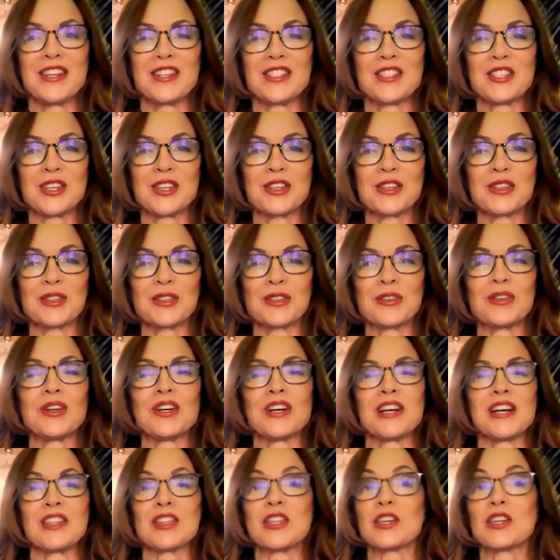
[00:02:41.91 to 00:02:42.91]
to
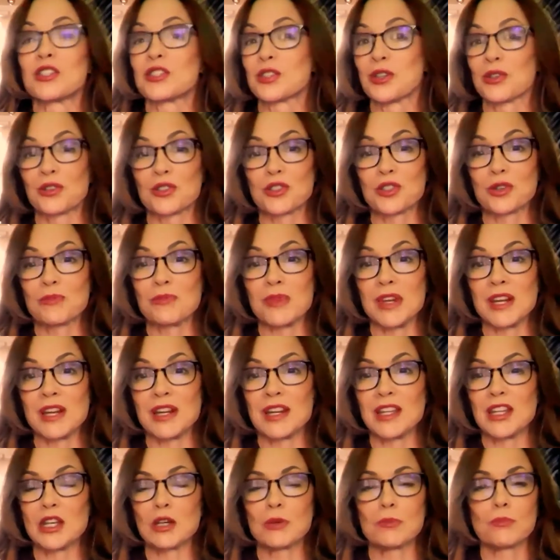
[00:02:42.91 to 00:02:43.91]
the social
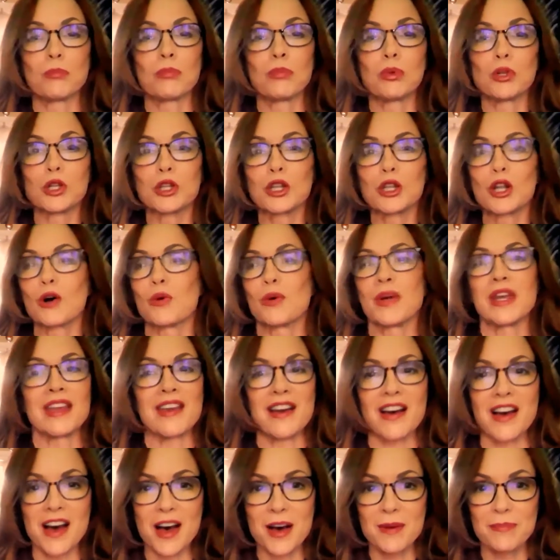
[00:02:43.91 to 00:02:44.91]
media blowing
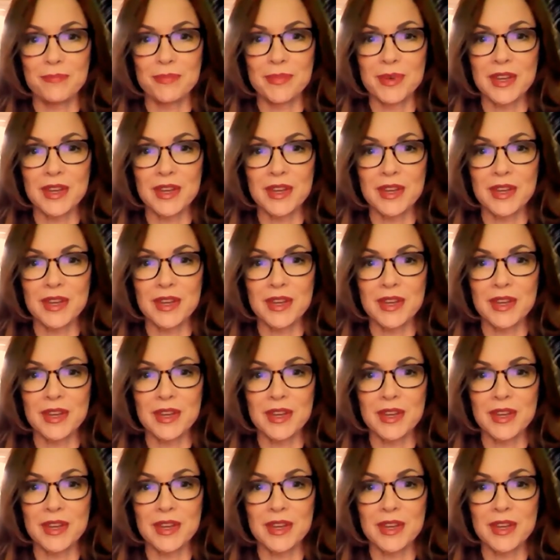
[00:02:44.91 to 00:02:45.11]
up.